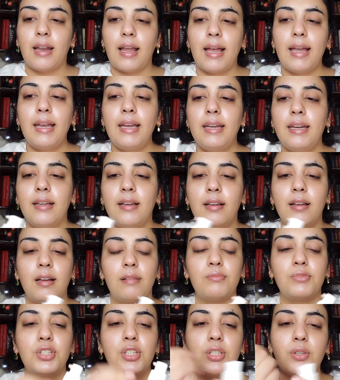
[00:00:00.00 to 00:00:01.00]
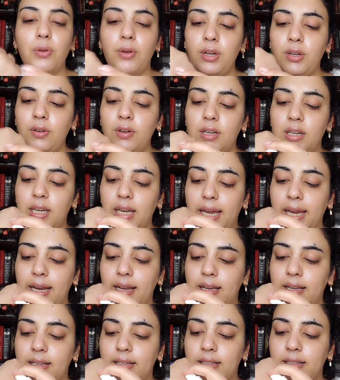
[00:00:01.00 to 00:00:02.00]
light i'm just going to
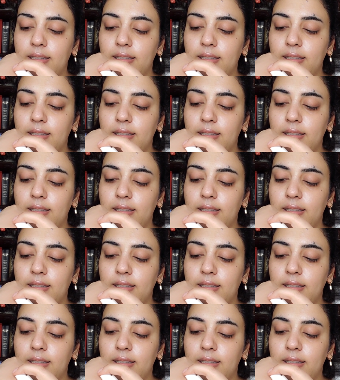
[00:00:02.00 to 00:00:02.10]
take